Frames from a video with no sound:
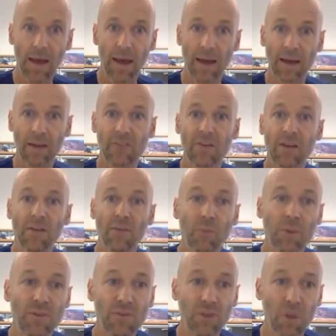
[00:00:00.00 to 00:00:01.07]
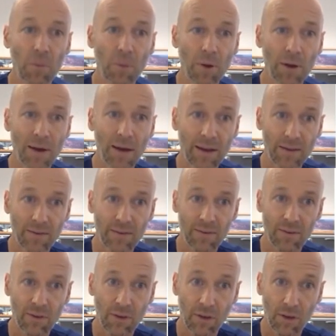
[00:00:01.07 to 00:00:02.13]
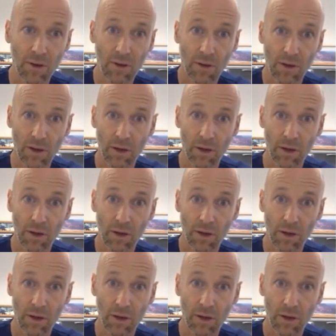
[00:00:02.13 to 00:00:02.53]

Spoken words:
And actually, if we summarize the